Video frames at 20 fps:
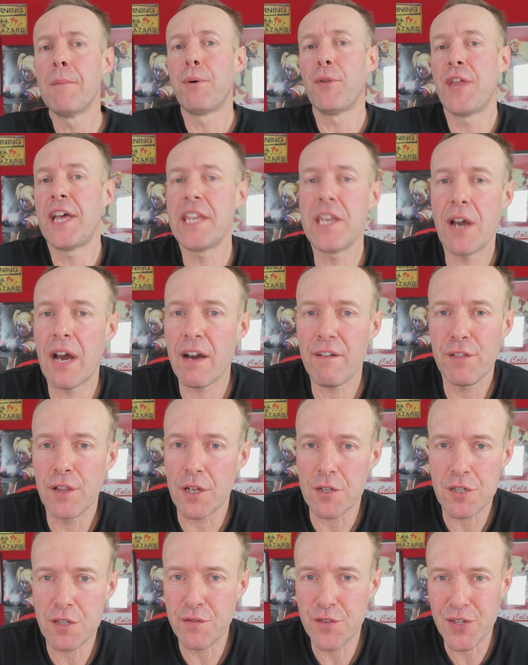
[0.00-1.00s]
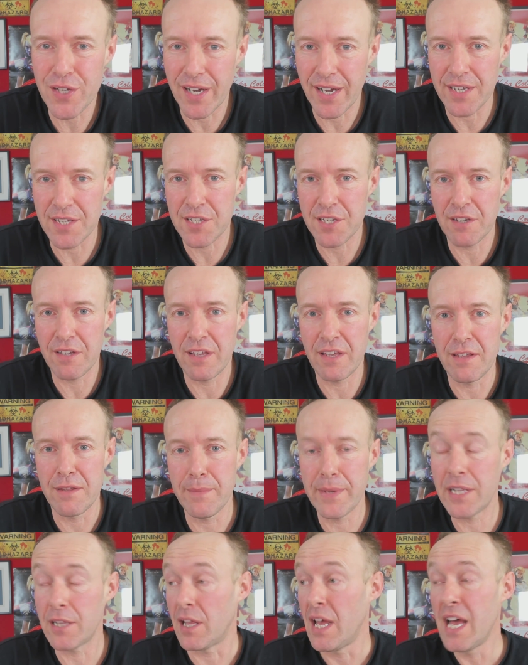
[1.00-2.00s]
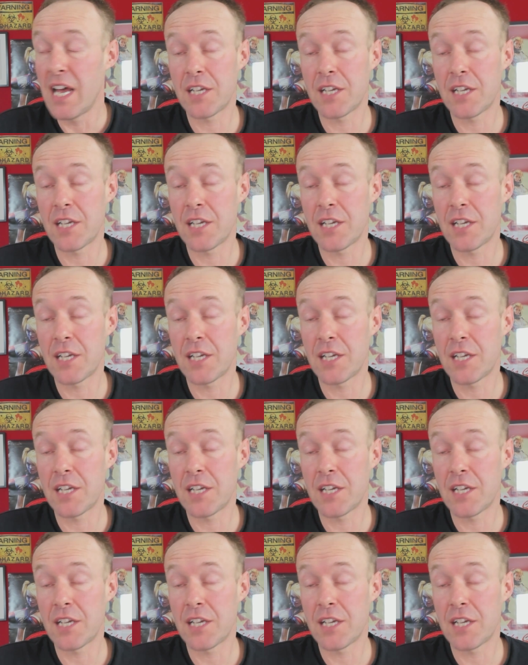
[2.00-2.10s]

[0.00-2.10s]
But then you have lots of sites in the middle.